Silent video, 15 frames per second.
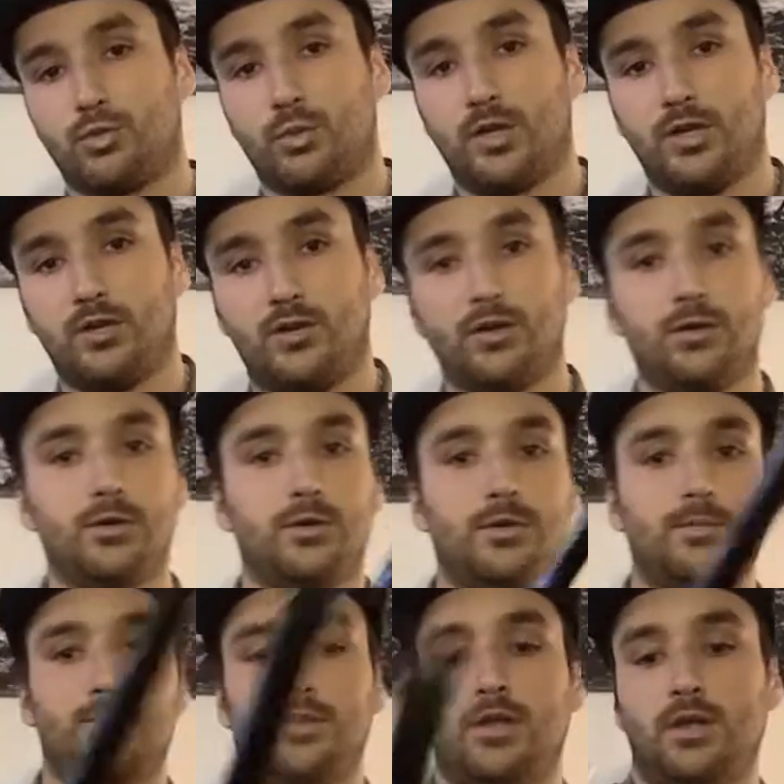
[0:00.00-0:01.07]
22,
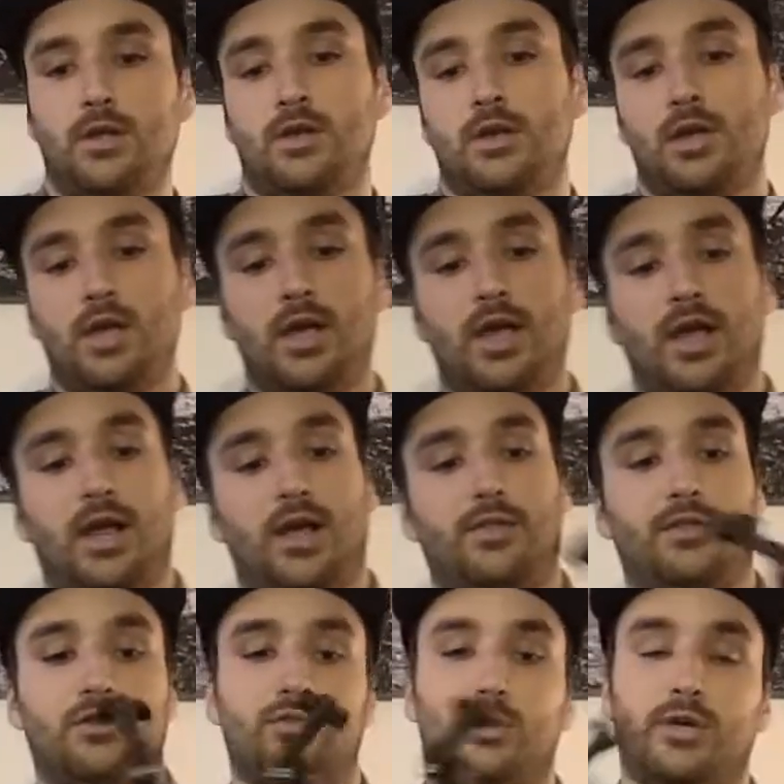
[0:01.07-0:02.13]
and
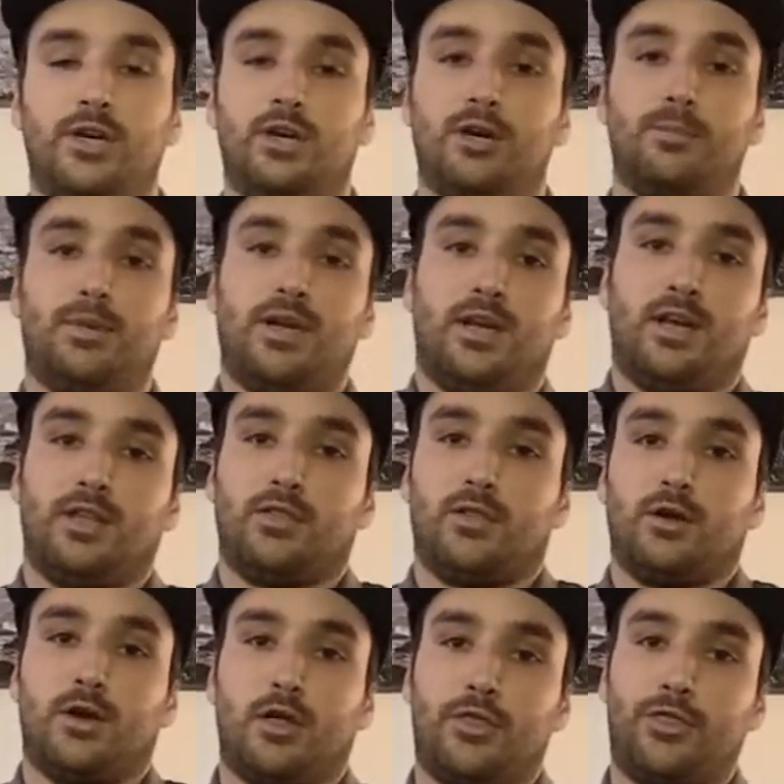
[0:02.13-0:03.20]
this one here being the
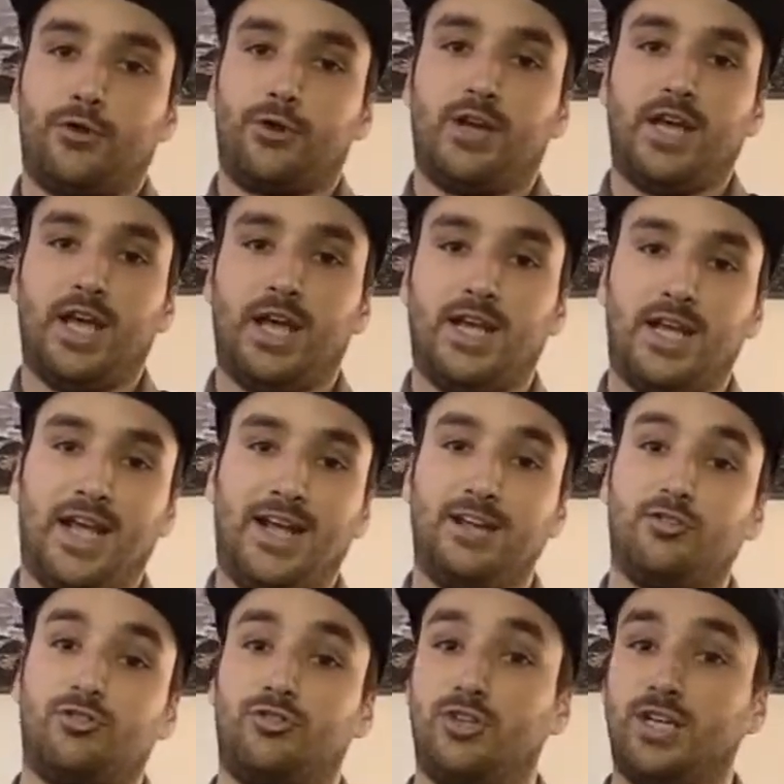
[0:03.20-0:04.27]
38
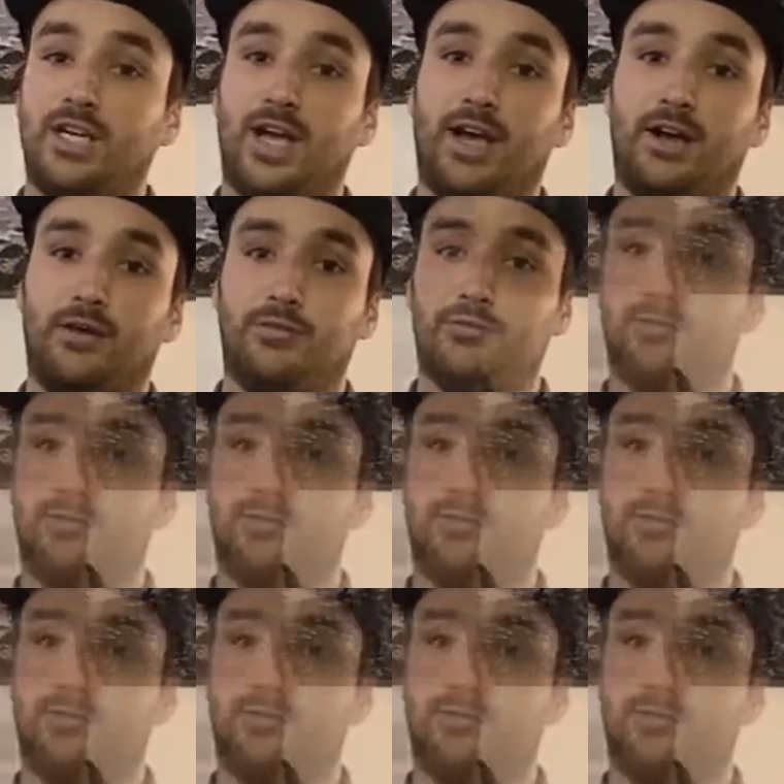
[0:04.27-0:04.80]
HDF.